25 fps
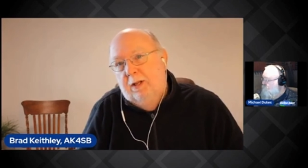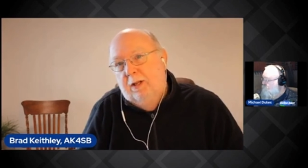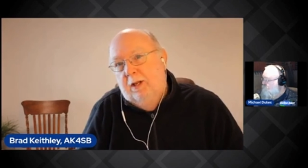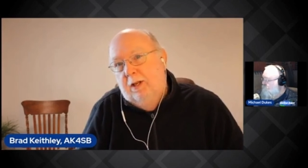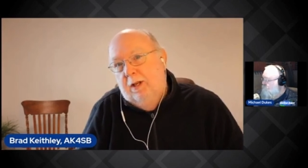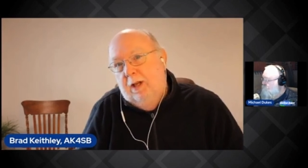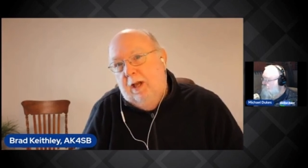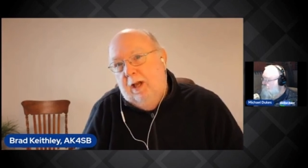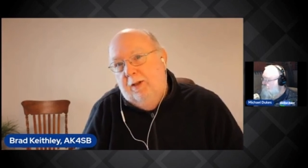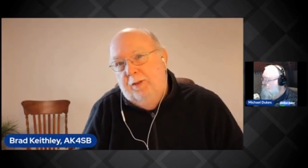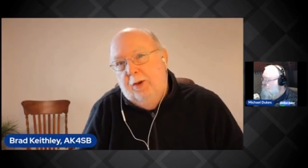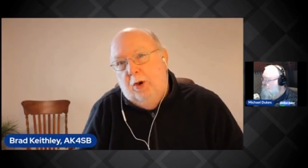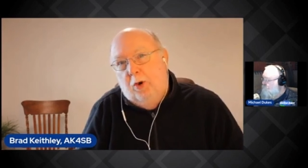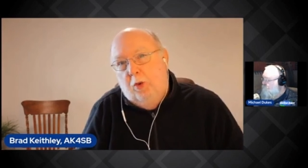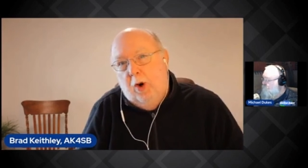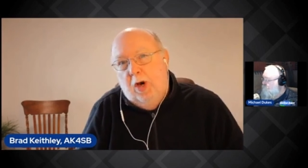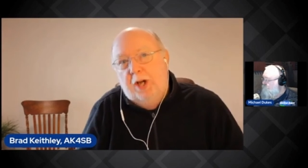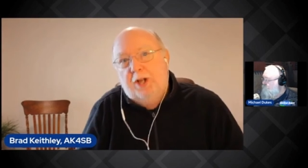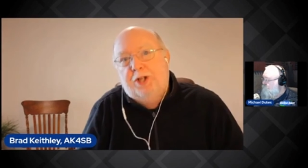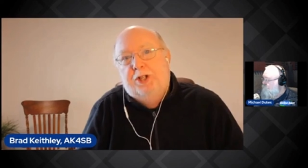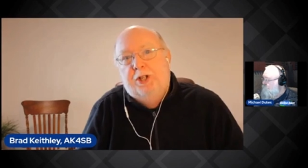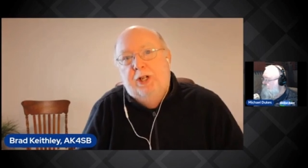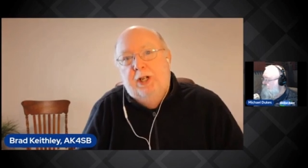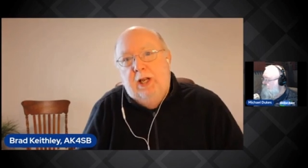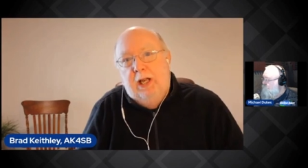And the
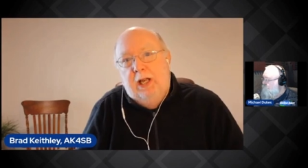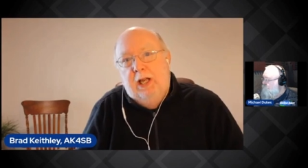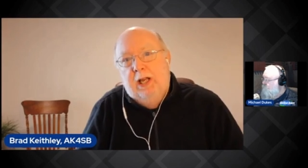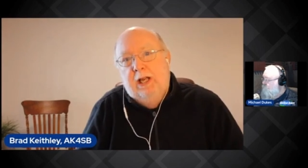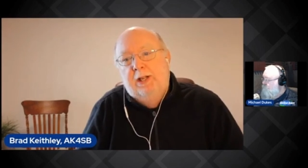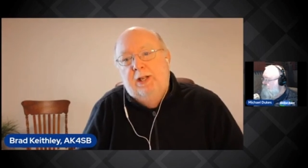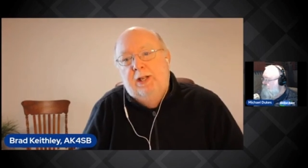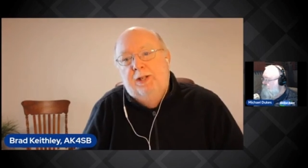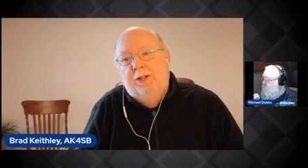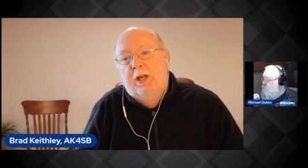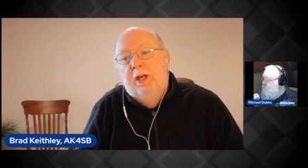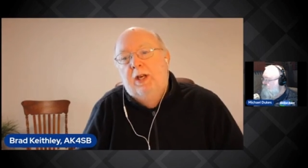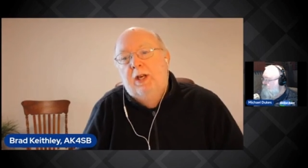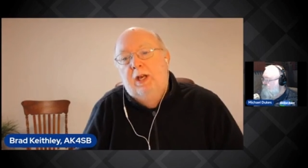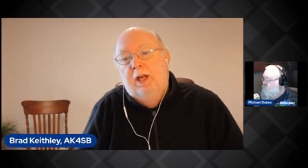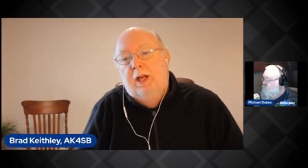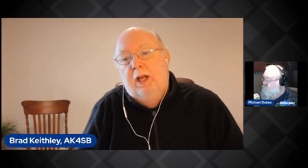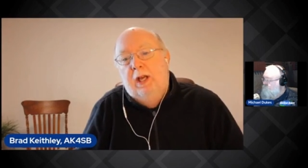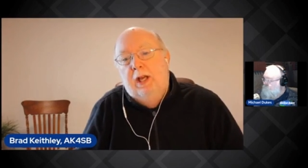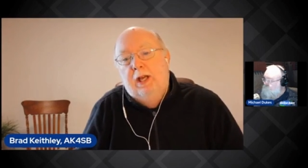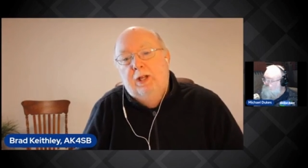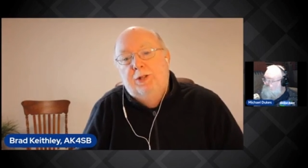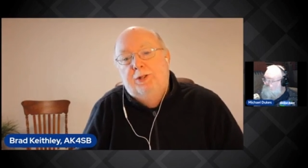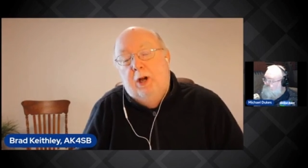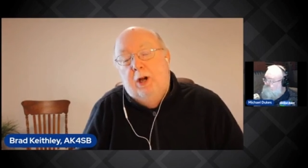question is,
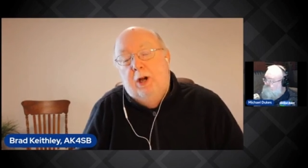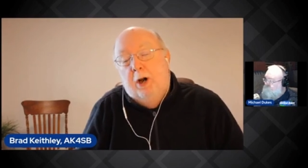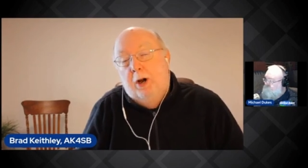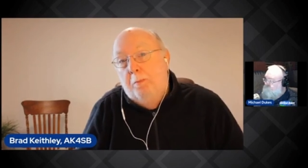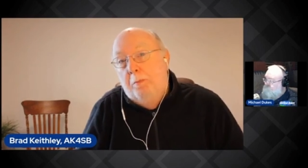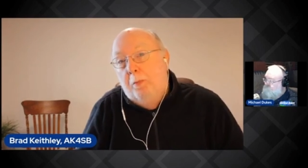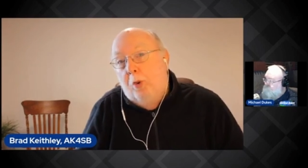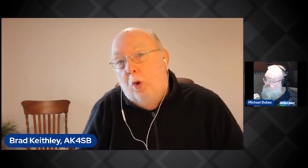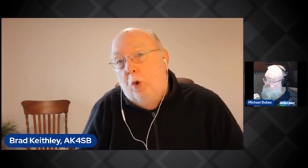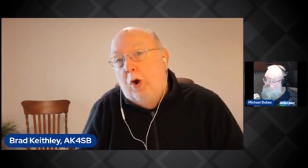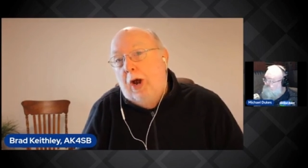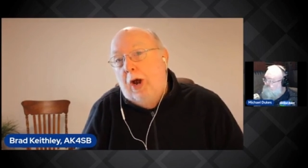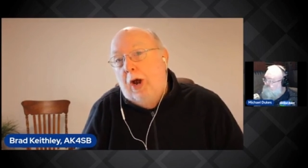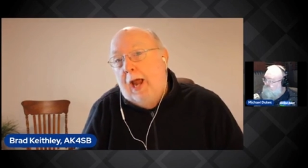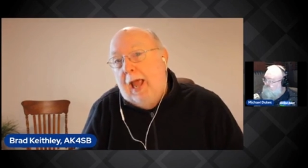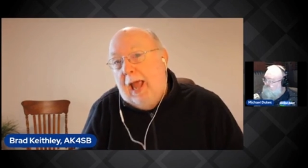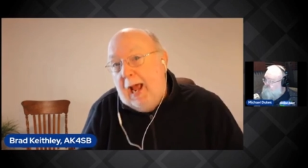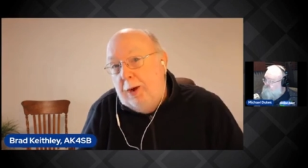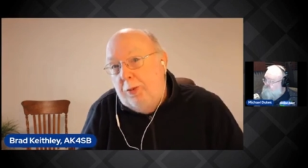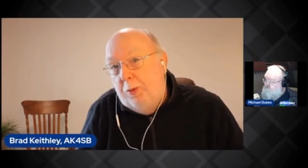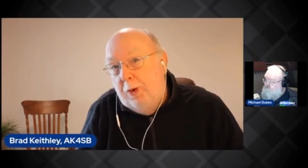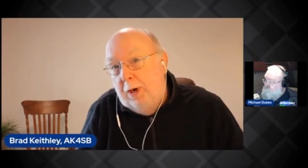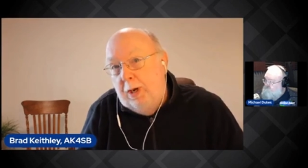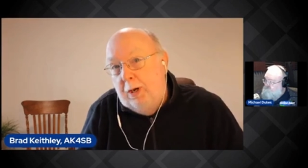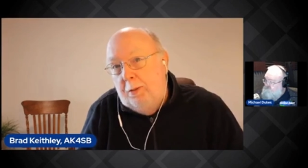is there a more
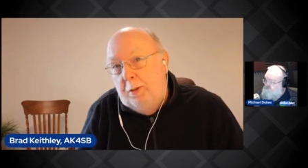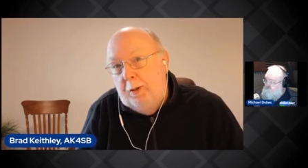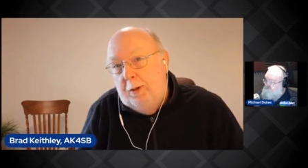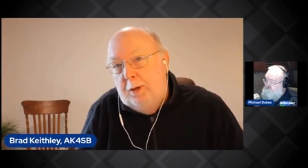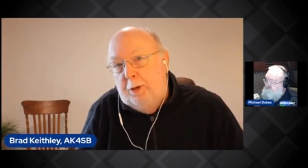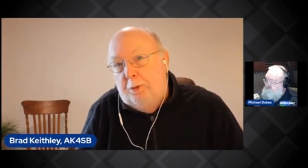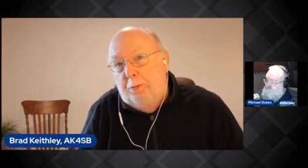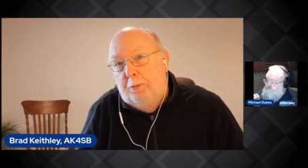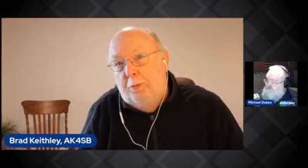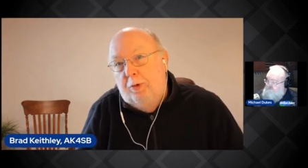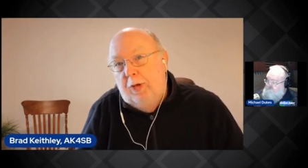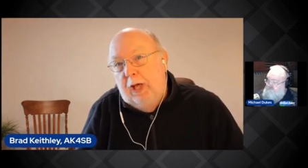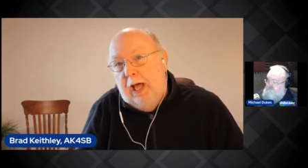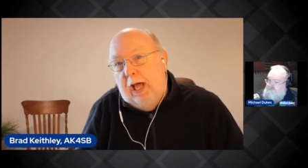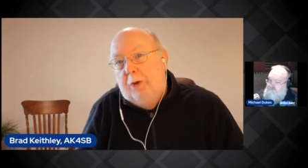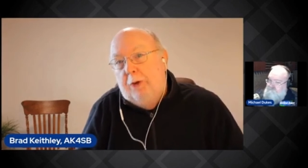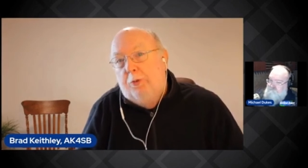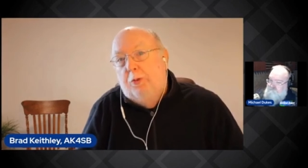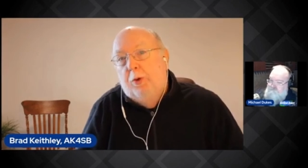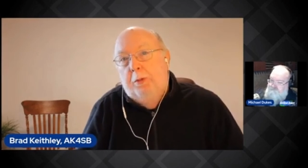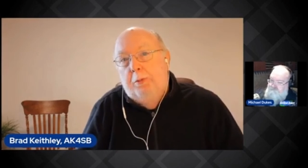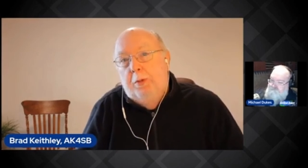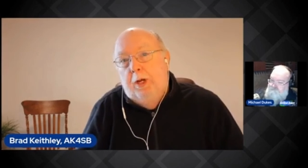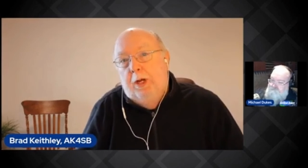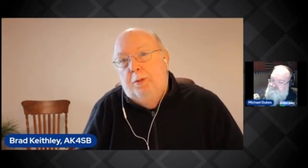equitable,
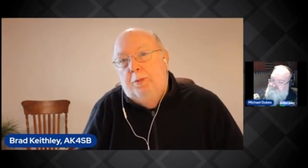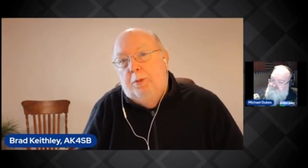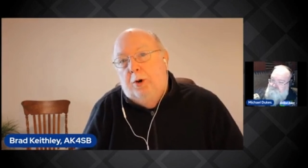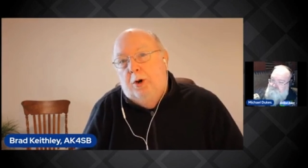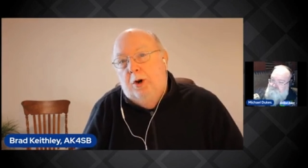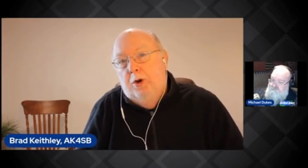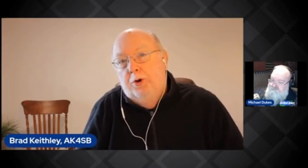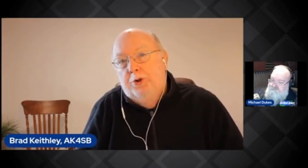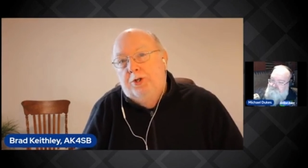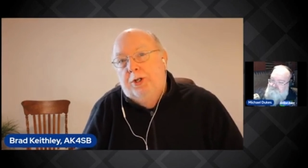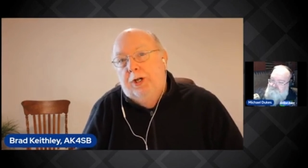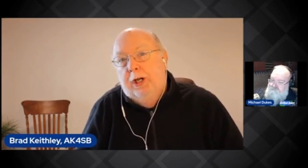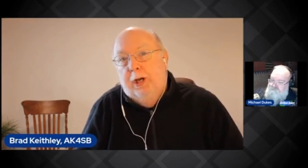equitable approach?